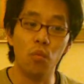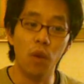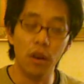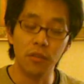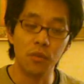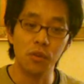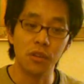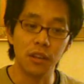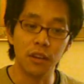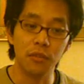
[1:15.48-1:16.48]
1
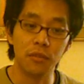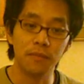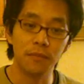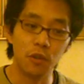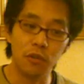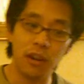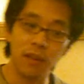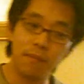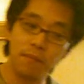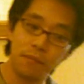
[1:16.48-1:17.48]
quarter note, or a
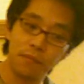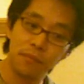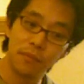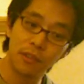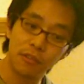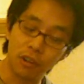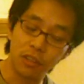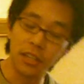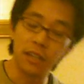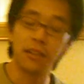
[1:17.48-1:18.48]

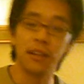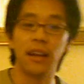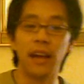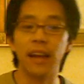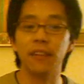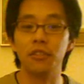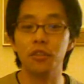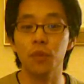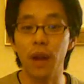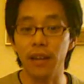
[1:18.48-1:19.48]
crotchet, and
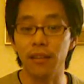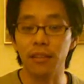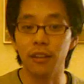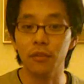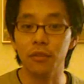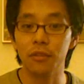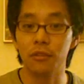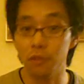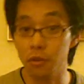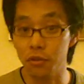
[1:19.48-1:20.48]
2 eighth notes,
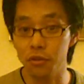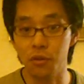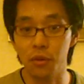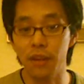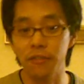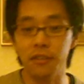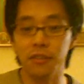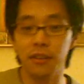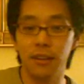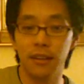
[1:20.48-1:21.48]
or 2
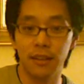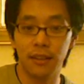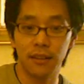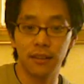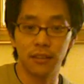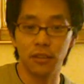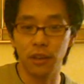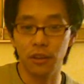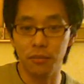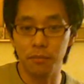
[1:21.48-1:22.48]
quavers. So it
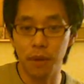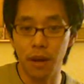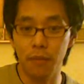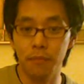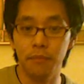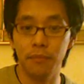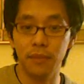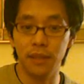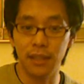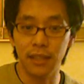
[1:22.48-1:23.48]
goes bum
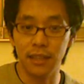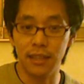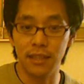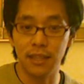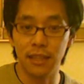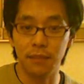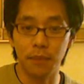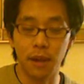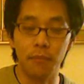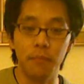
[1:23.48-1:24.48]
ditty,
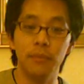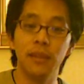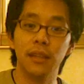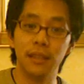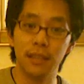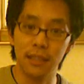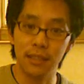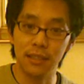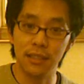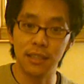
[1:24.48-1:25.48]
bum
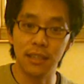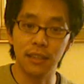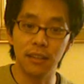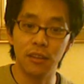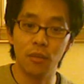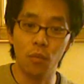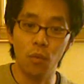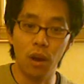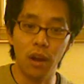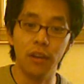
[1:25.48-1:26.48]

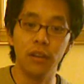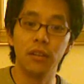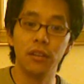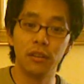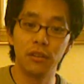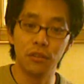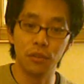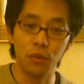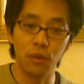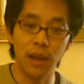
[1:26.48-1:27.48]
ditty, 1,
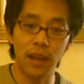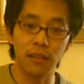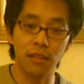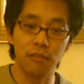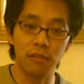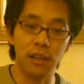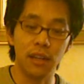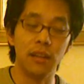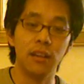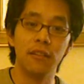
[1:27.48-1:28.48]
2 and
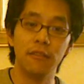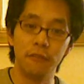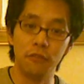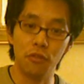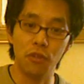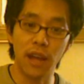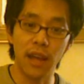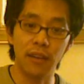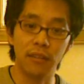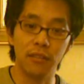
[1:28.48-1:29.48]
3, 4
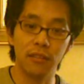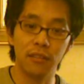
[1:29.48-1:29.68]
and